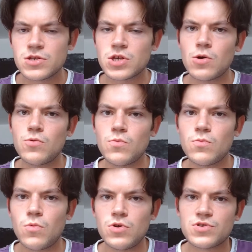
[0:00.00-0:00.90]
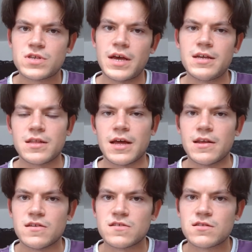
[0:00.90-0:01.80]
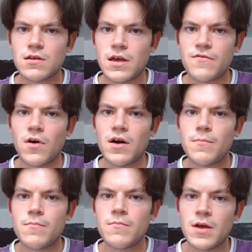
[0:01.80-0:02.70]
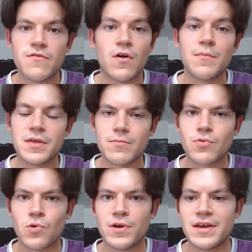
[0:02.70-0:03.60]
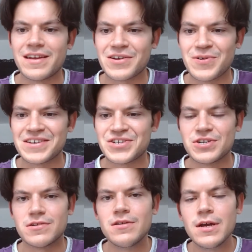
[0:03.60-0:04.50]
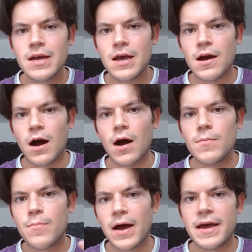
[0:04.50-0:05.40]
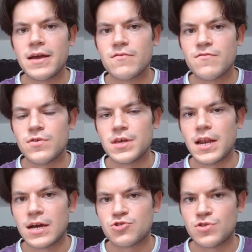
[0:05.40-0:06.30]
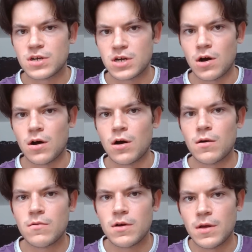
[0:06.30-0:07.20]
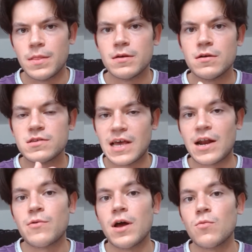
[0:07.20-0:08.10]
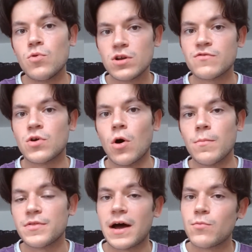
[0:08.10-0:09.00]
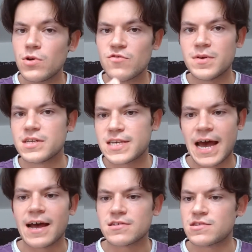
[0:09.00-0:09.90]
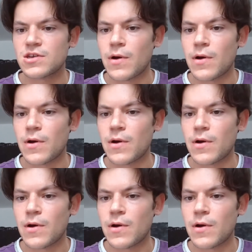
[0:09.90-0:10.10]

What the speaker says: So what you're saying then is, if I'm the employee in question, I'm paying for the electric car in the salary I would have got, but that would have been taxed.